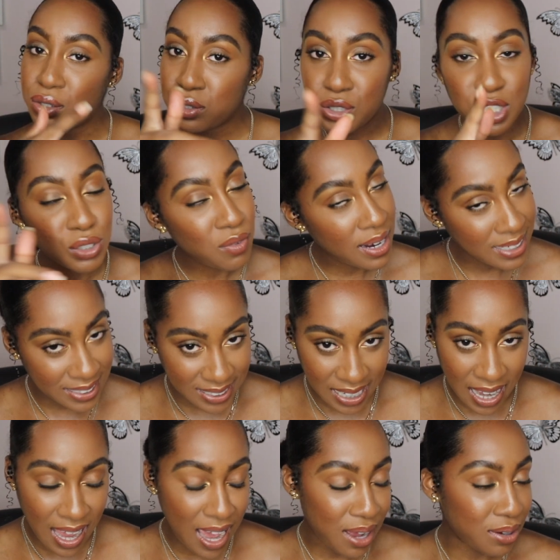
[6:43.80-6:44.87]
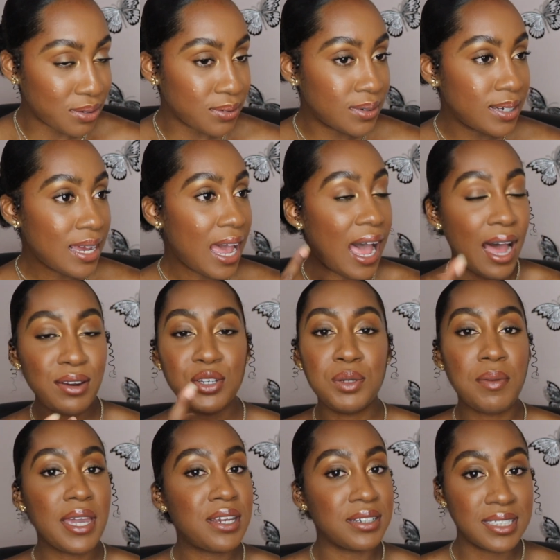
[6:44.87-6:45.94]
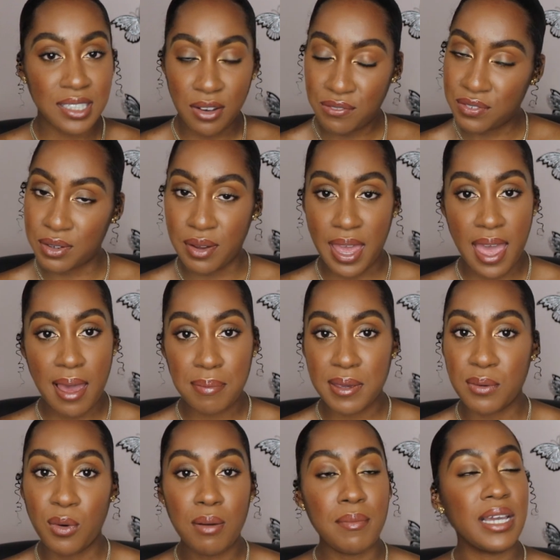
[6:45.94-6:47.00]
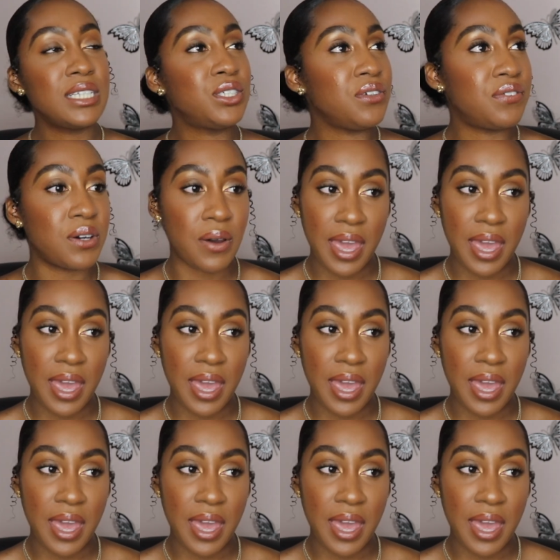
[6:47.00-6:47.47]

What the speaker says: just write it down. How do you make yourself feel happy? What makes you feel